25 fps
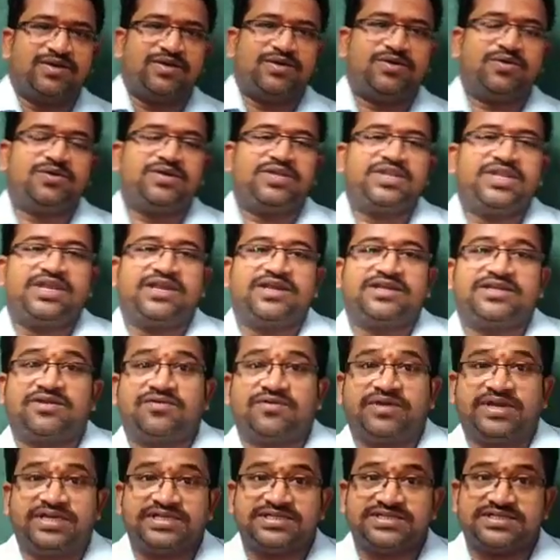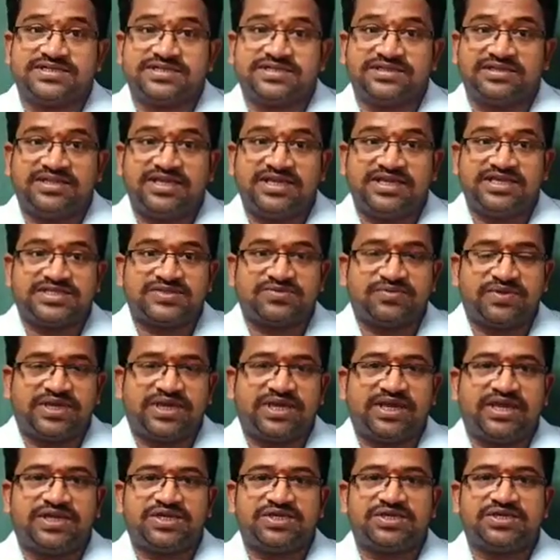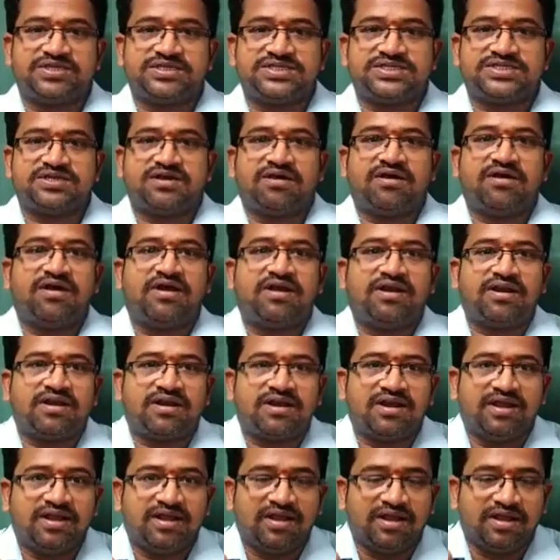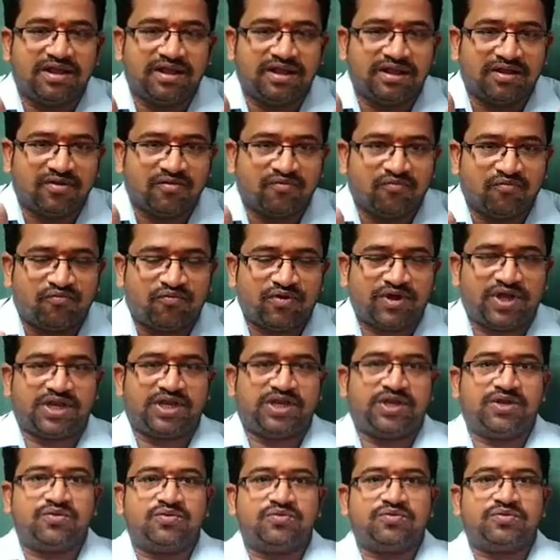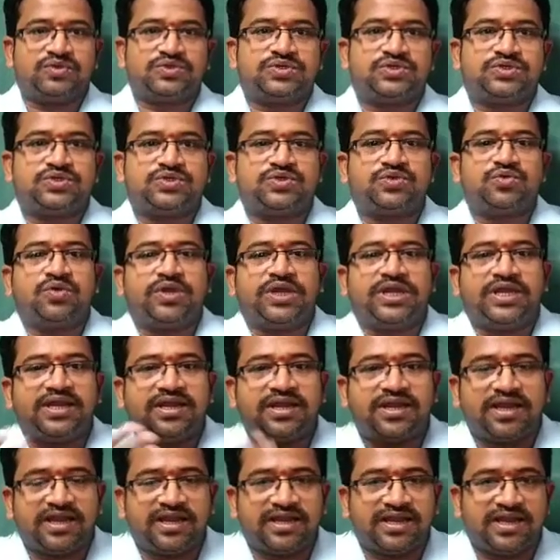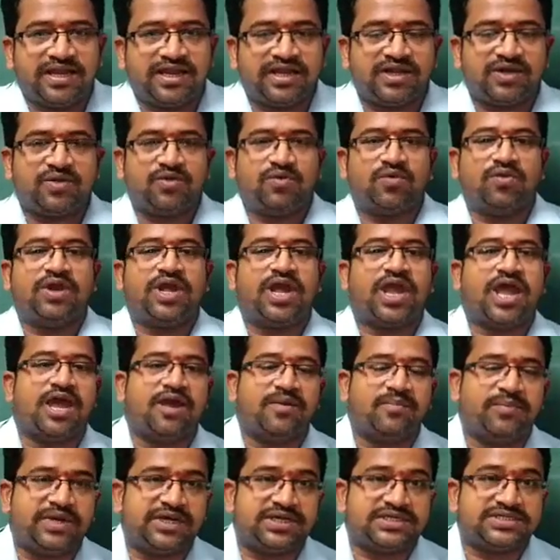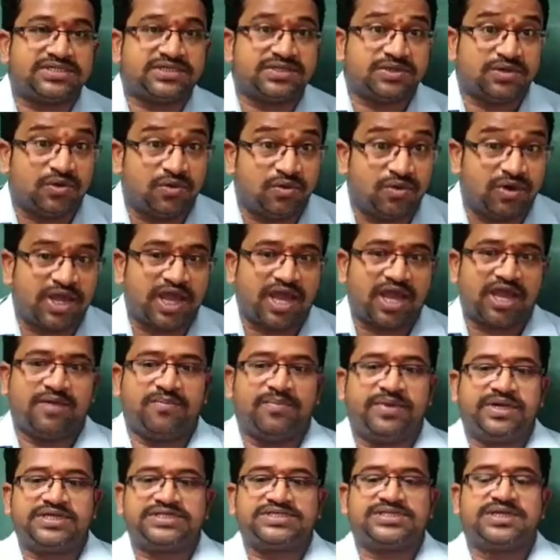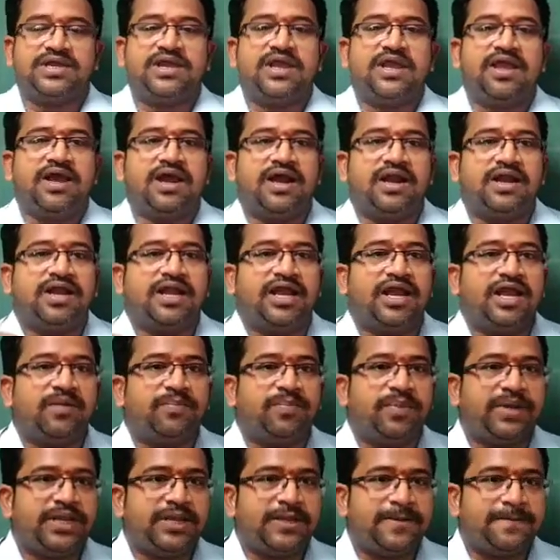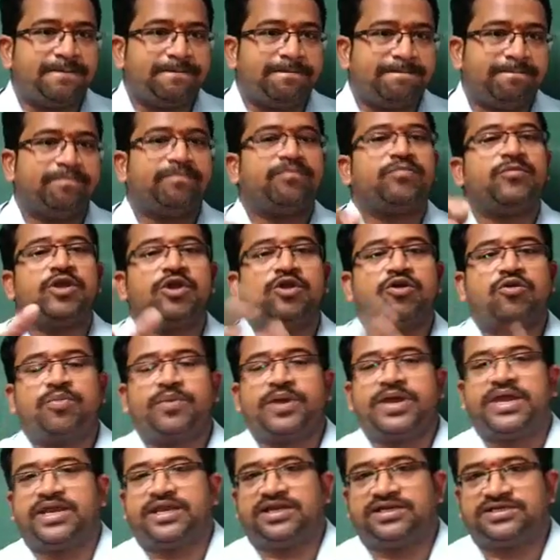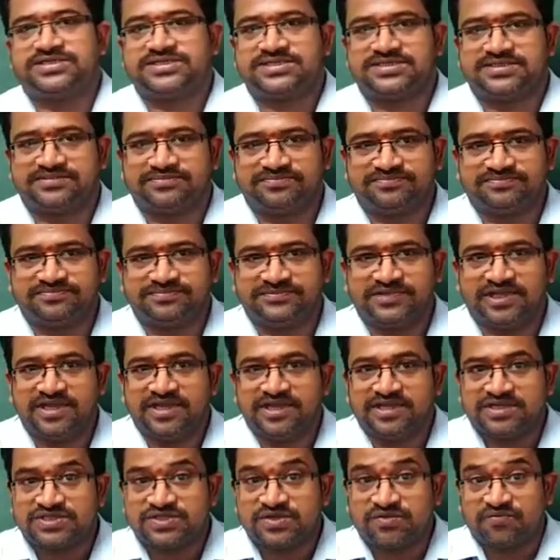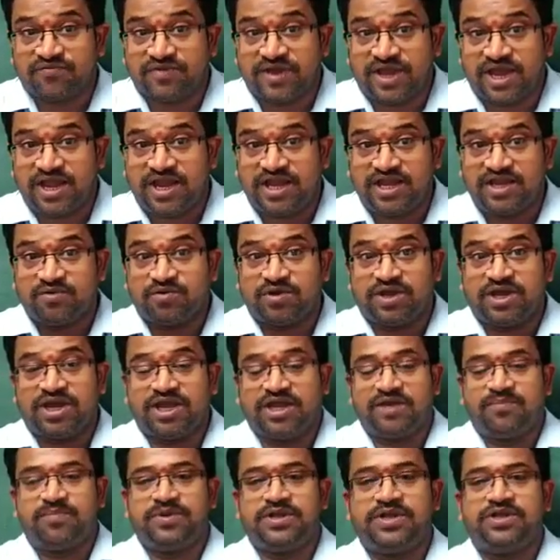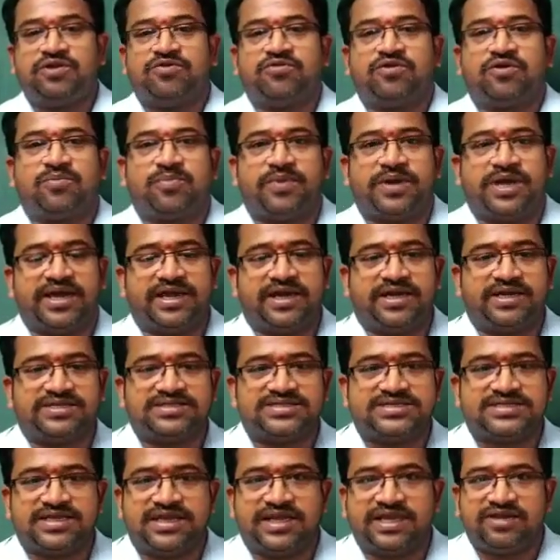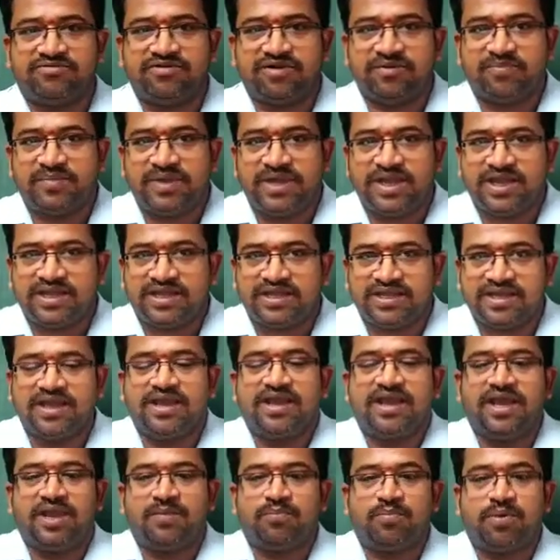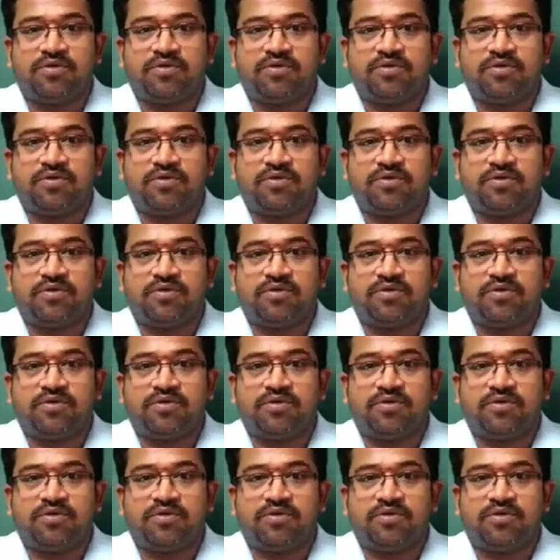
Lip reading: Don't think otherwise. These vacations are for you to inculcate good habits and helping your parents. So while you are helping your parents, it will make a